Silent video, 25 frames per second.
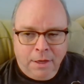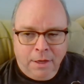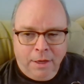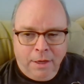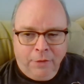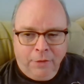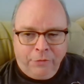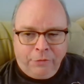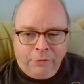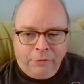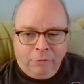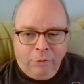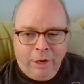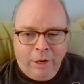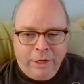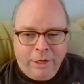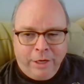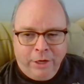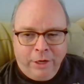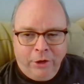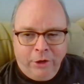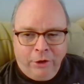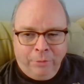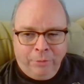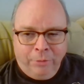Yeah, it's great
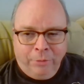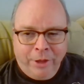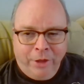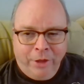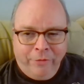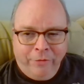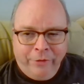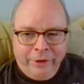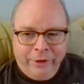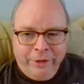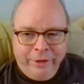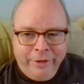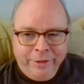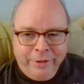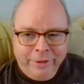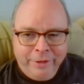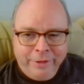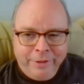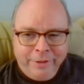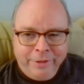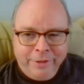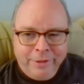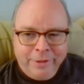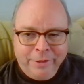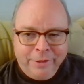to hear, Melvin.
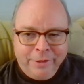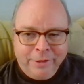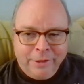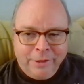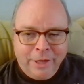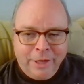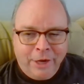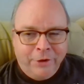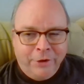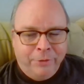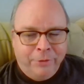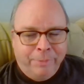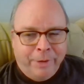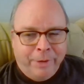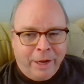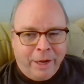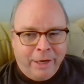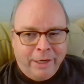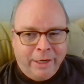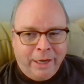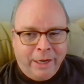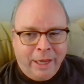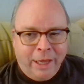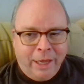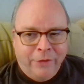Glad your
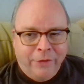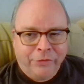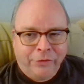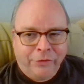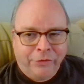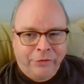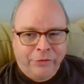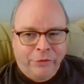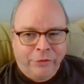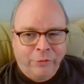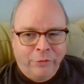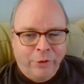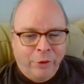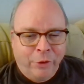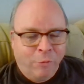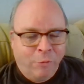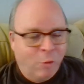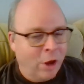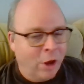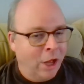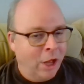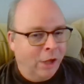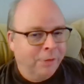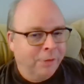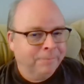podcast is doing
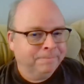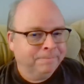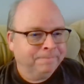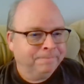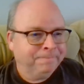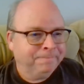well.